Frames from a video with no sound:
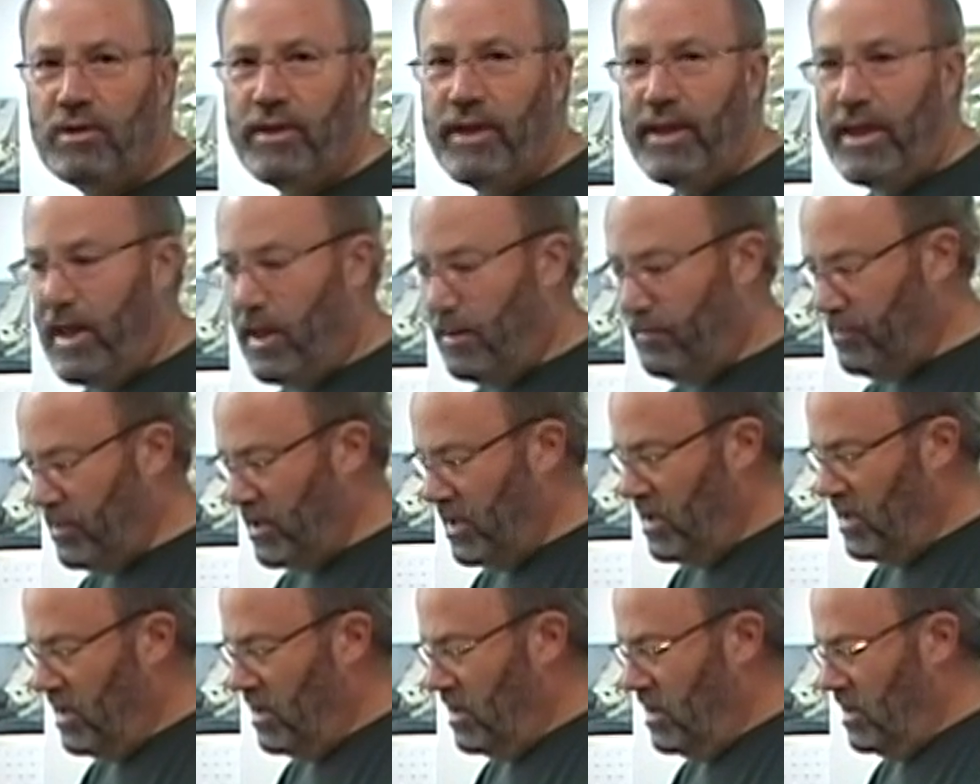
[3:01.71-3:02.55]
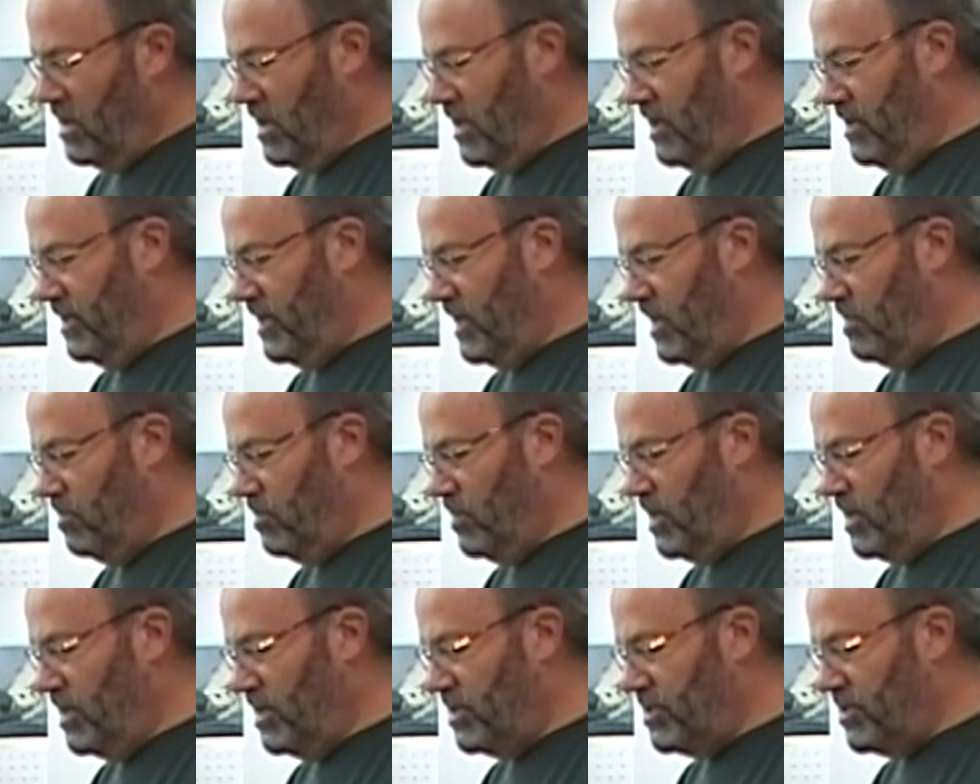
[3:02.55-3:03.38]
tap, and that
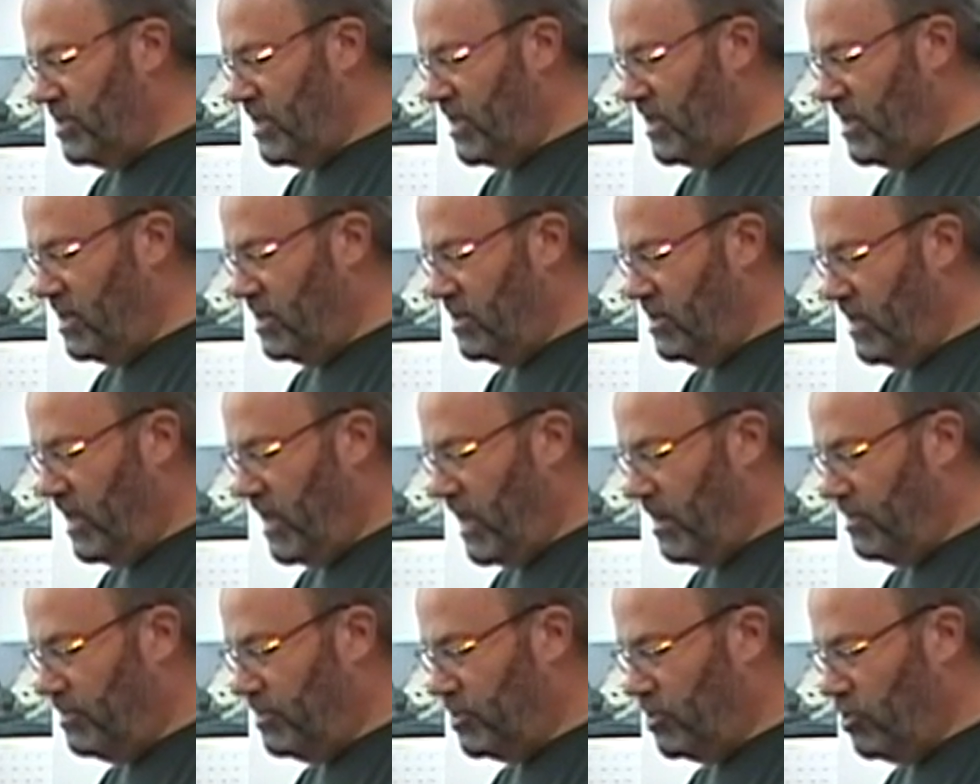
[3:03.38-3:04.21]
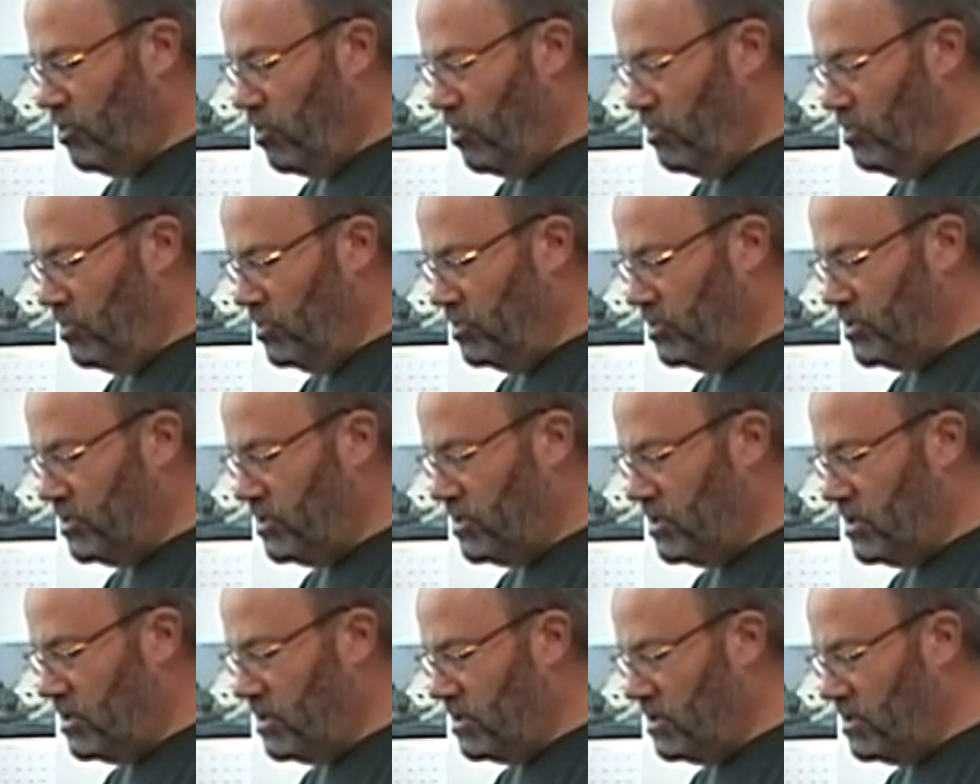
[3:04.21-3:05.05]
means that it taps
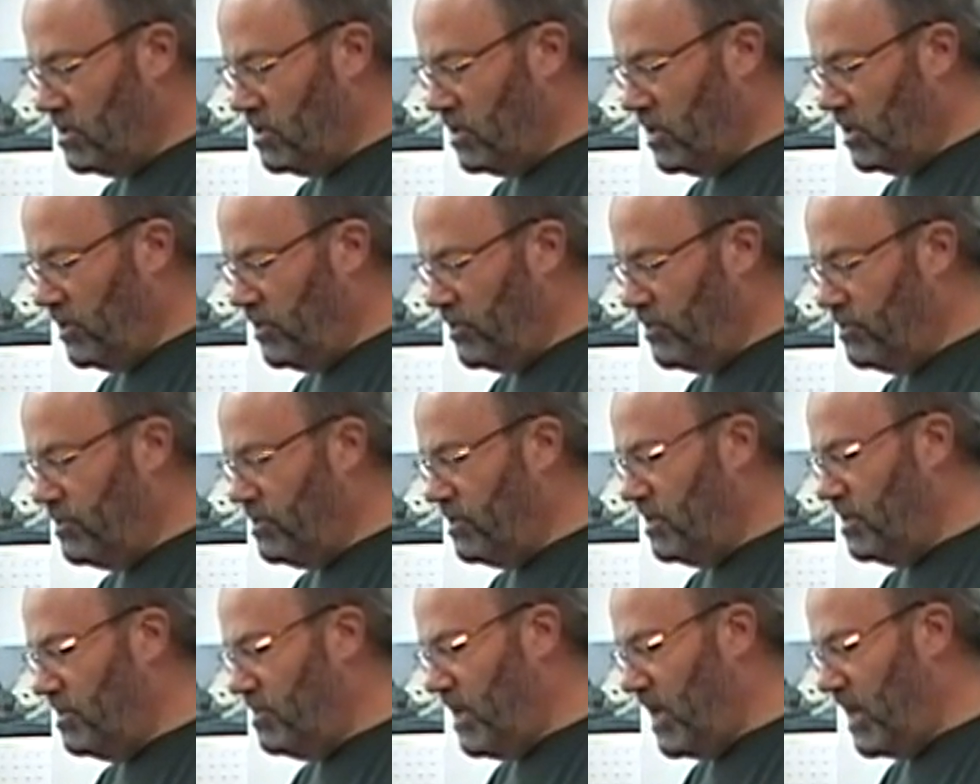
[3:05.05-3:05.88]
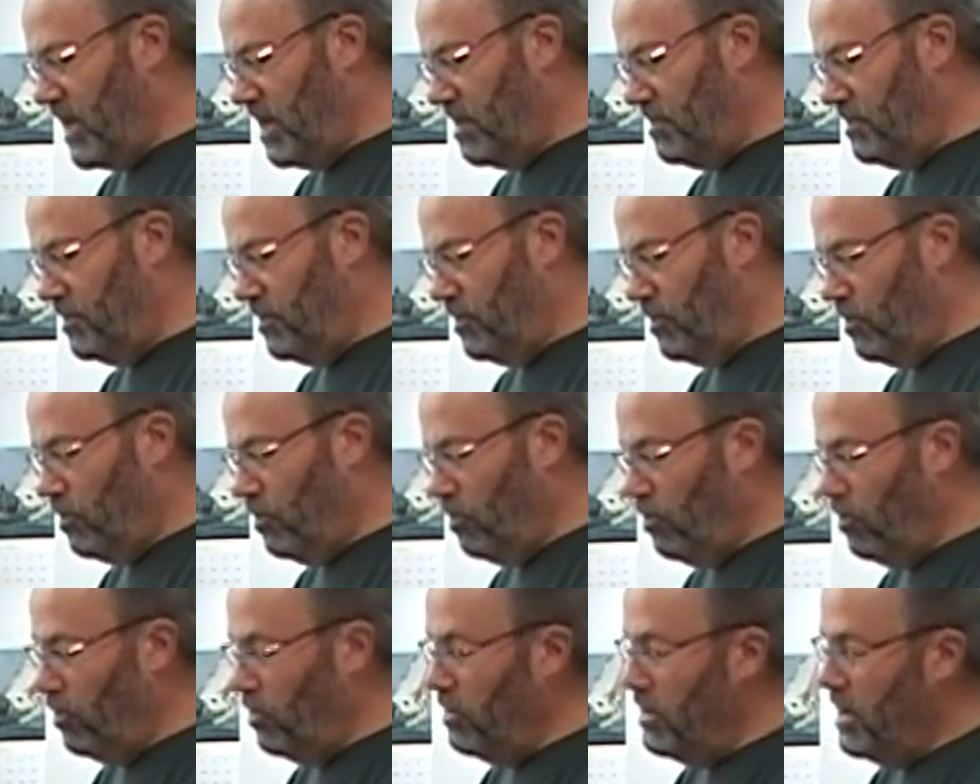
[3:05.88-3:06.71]
almost clear to the bottom of the
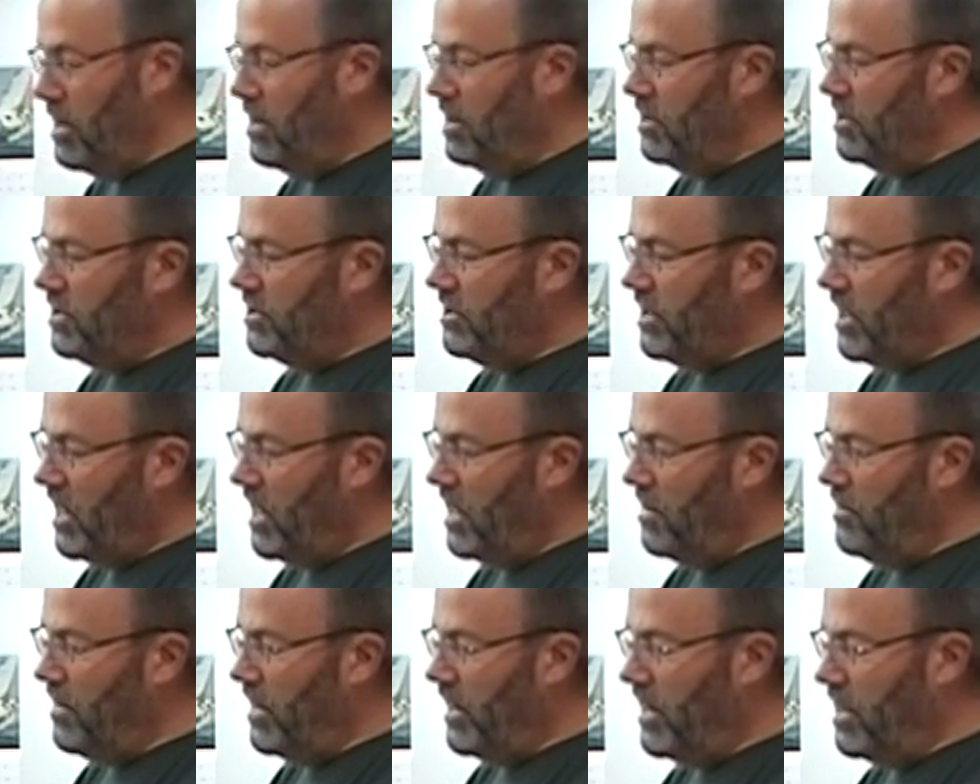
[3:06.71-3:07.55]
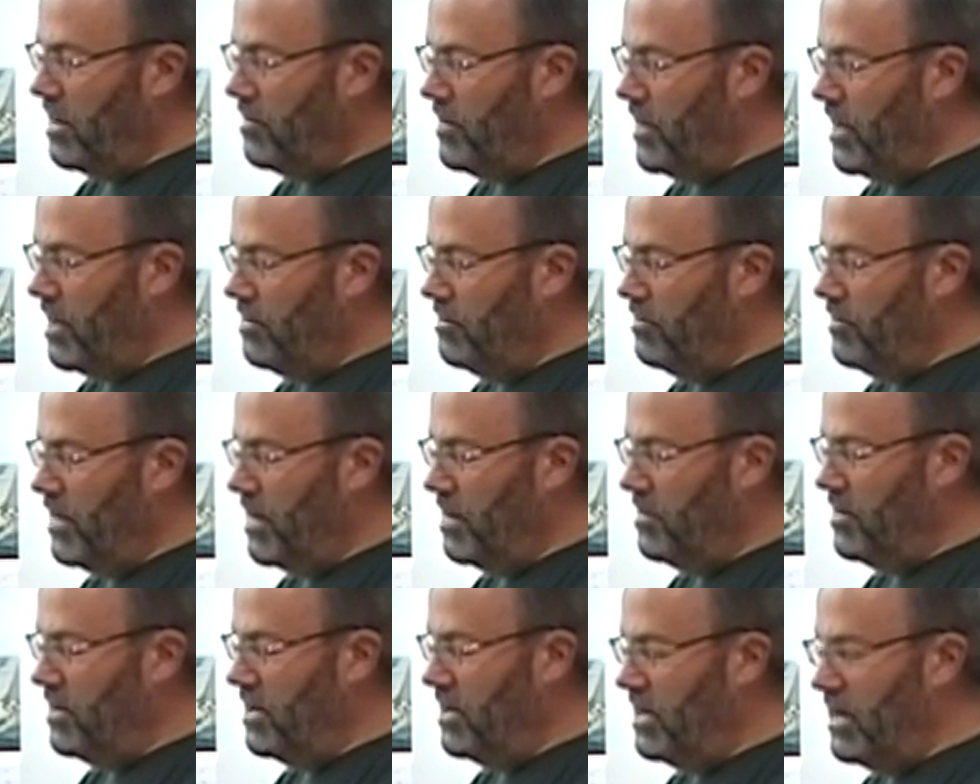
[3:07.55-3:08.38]
hole, shy by about
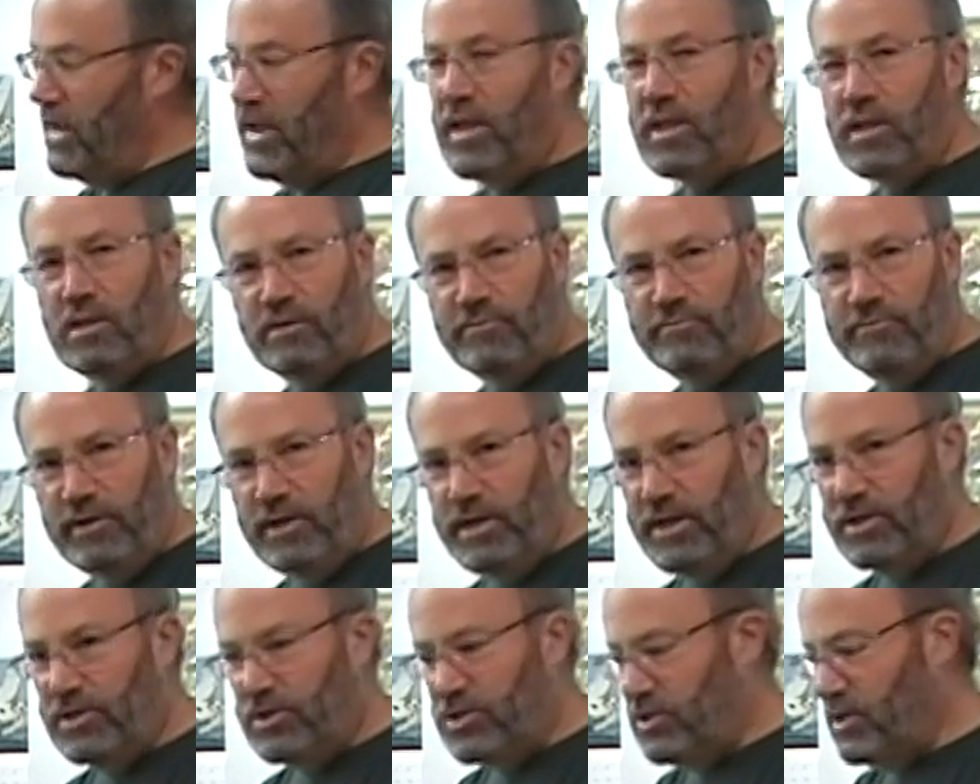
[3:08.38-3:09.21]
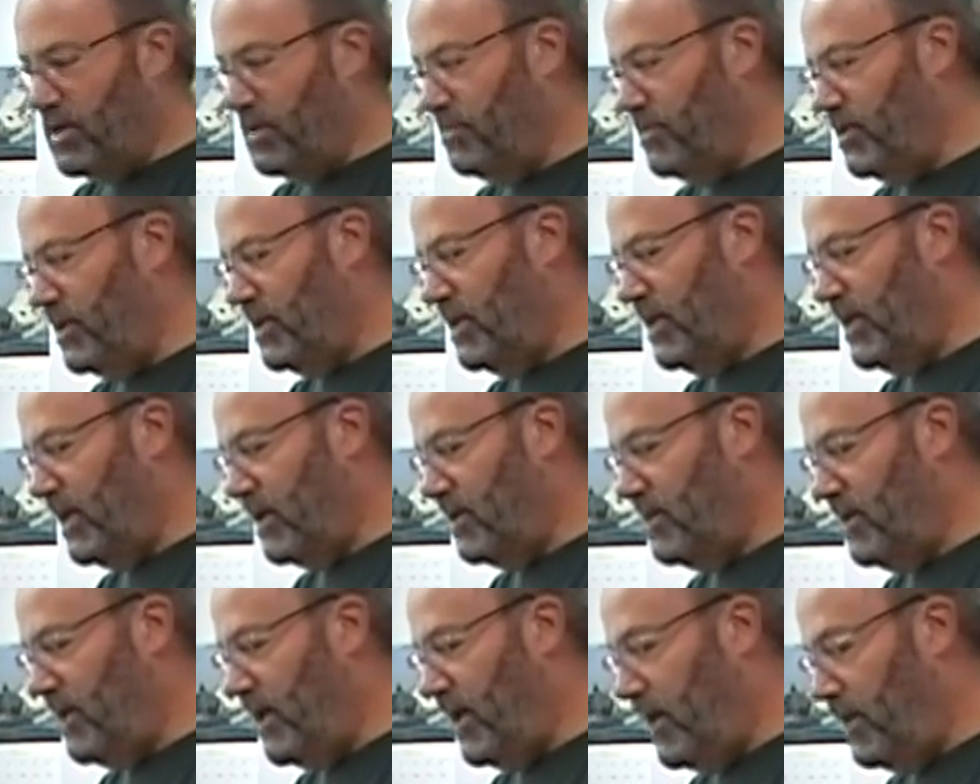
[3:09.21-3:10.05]
maybe 1/8 of an inch, something
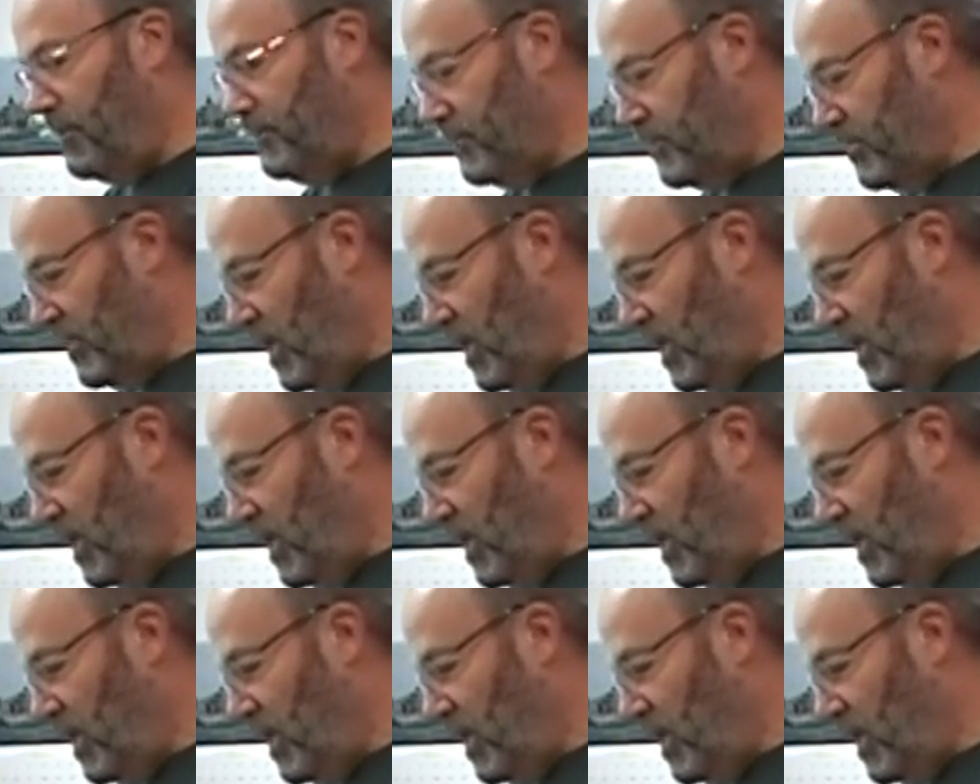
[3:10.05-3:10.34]
like that.